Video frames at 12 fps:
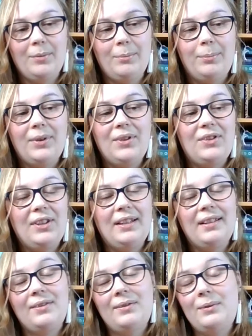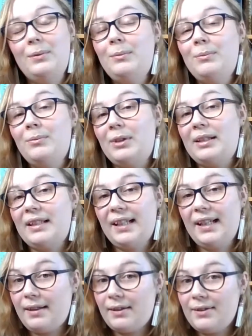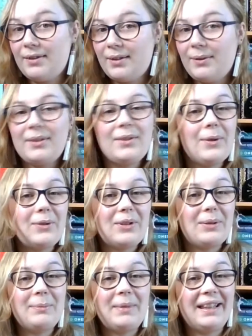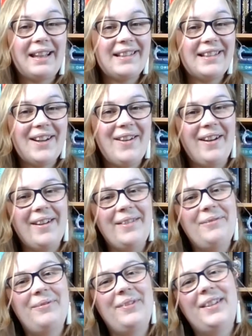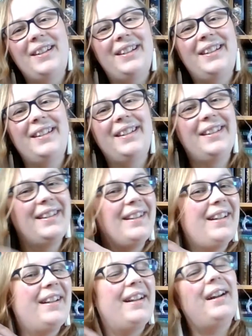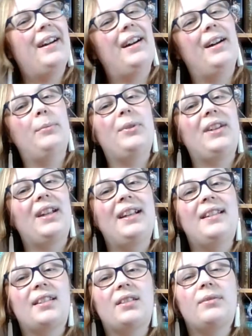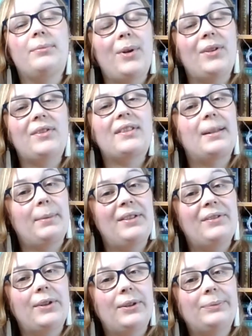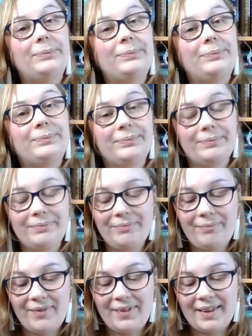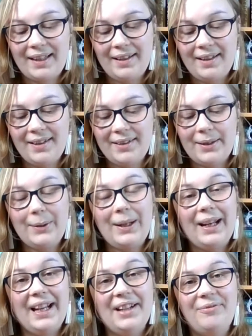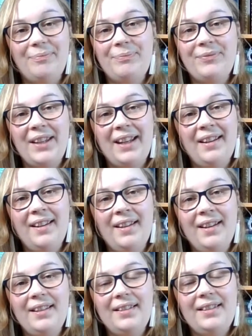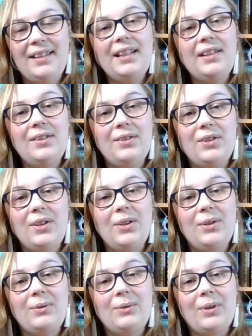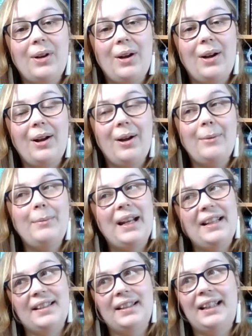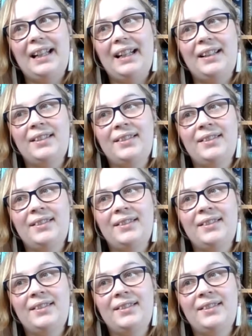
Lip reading: But she didn't read it either, so it's not just me that time. But it is mostly my fault. So yeah, didn't do amazingly.